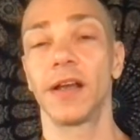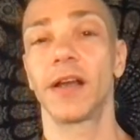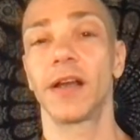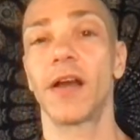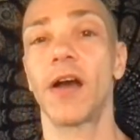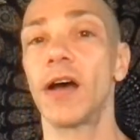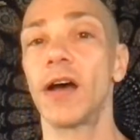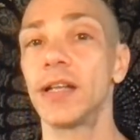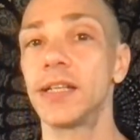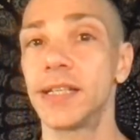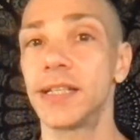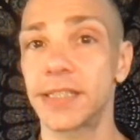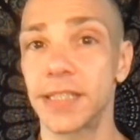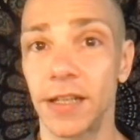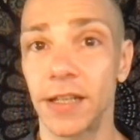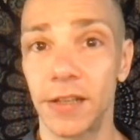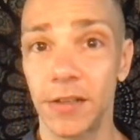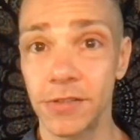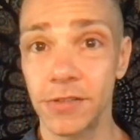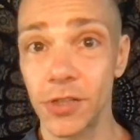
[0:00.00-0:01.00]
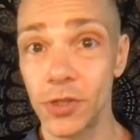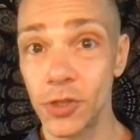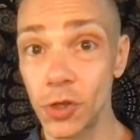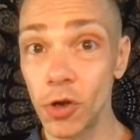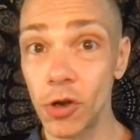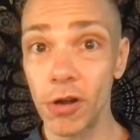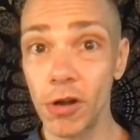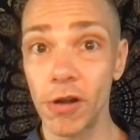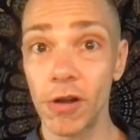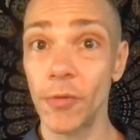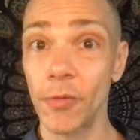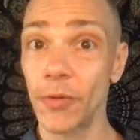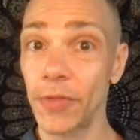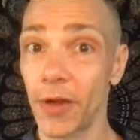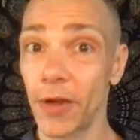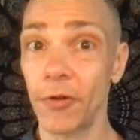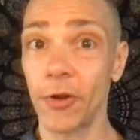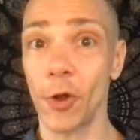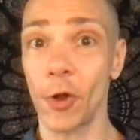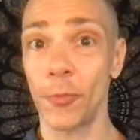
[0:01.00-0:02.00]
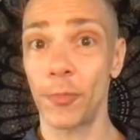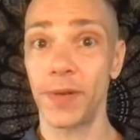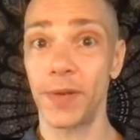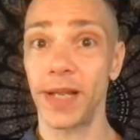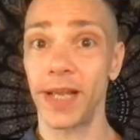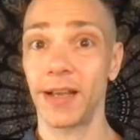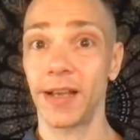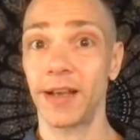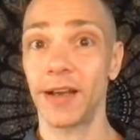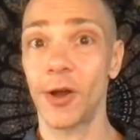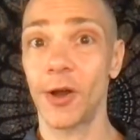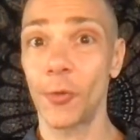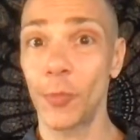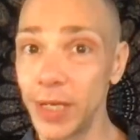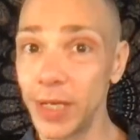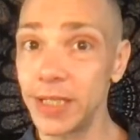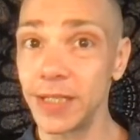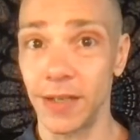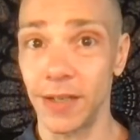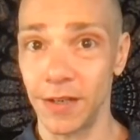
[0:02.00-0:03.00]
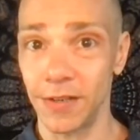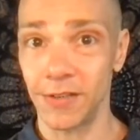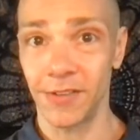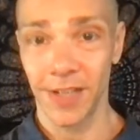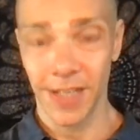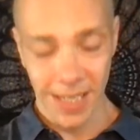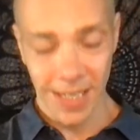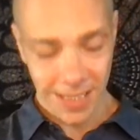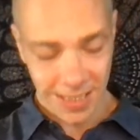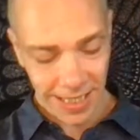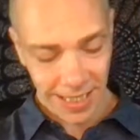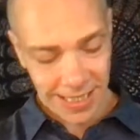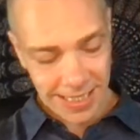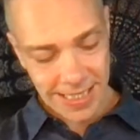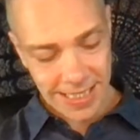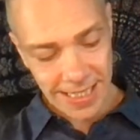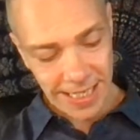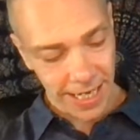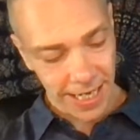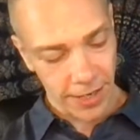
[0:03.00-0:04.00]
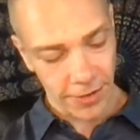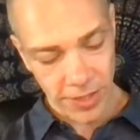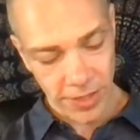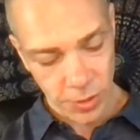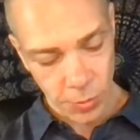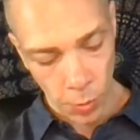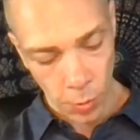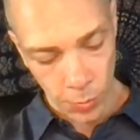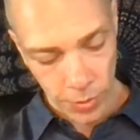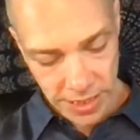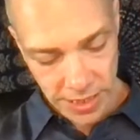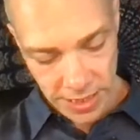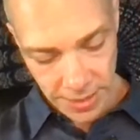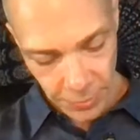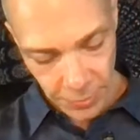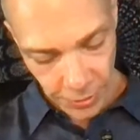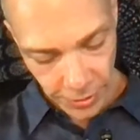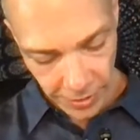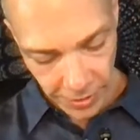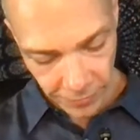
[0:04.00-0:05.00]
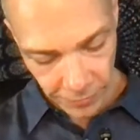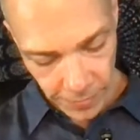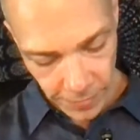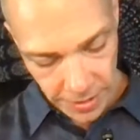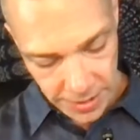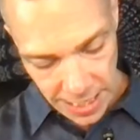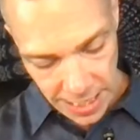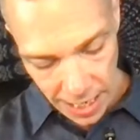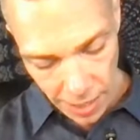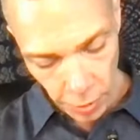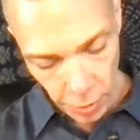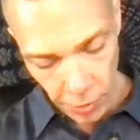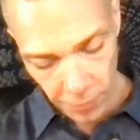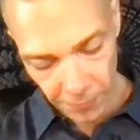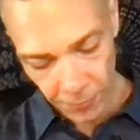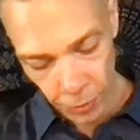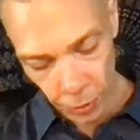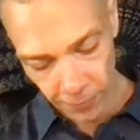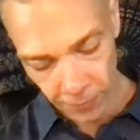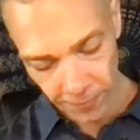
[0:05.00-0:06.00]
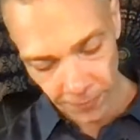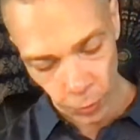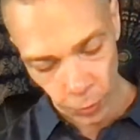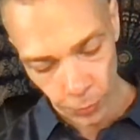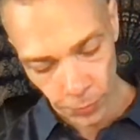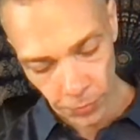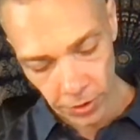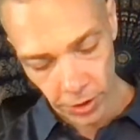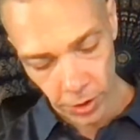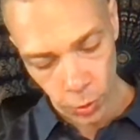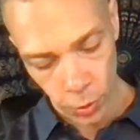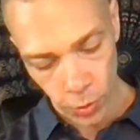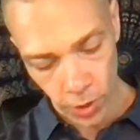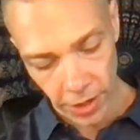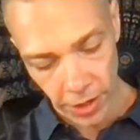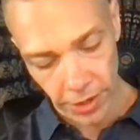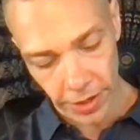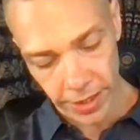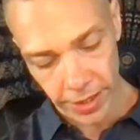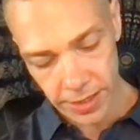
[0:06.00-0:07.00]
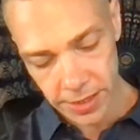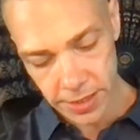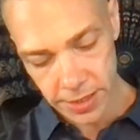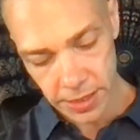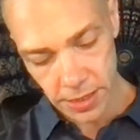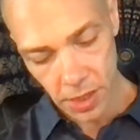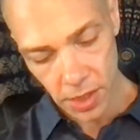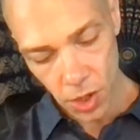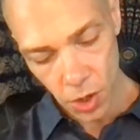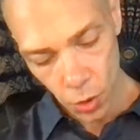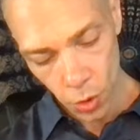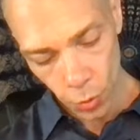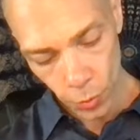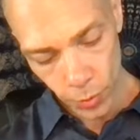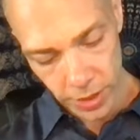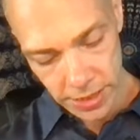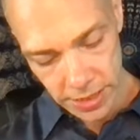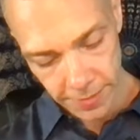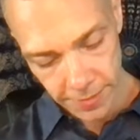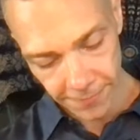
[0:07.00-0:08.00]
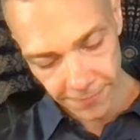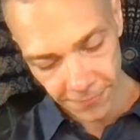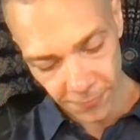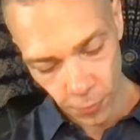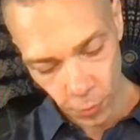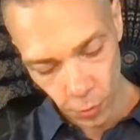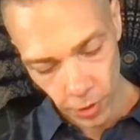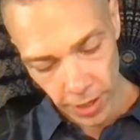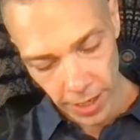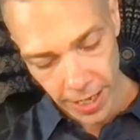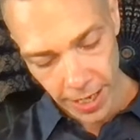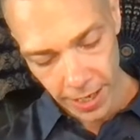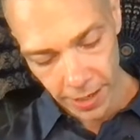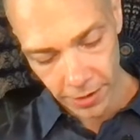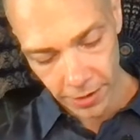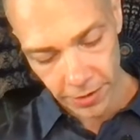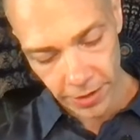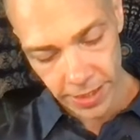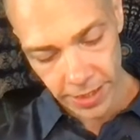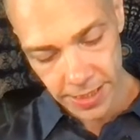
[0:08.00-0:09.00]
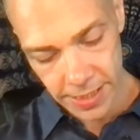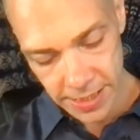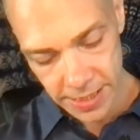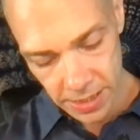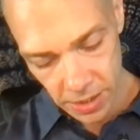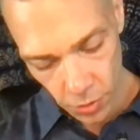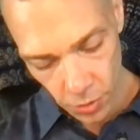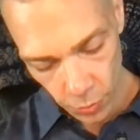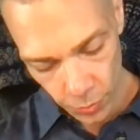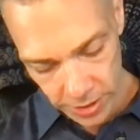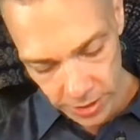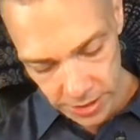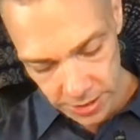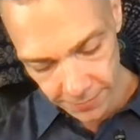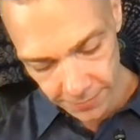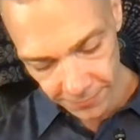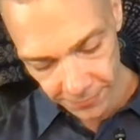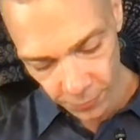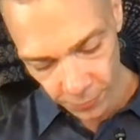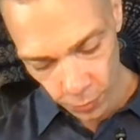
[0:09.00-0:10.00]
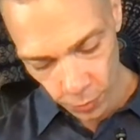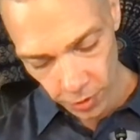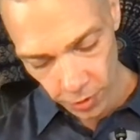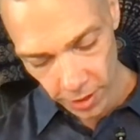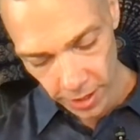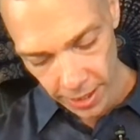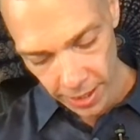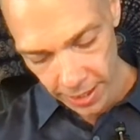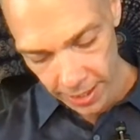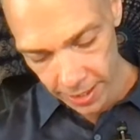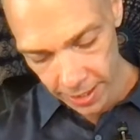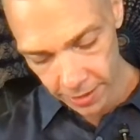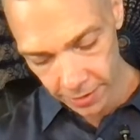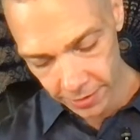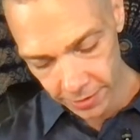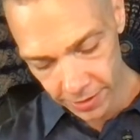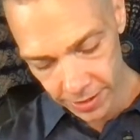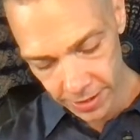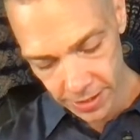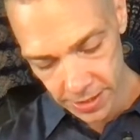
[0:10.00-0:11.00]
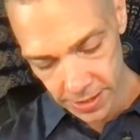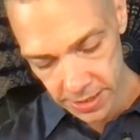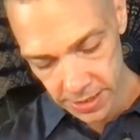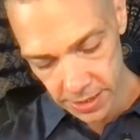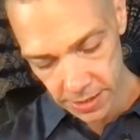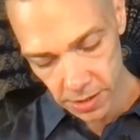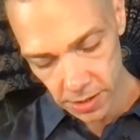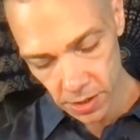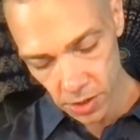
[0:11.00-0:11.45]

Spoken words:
God doesn't close a door without opening a window. So let's see, Aries, what wisdom you get from the tarot for your full moon in Aquarius. Wisdom for Aries, wisdom for Aries,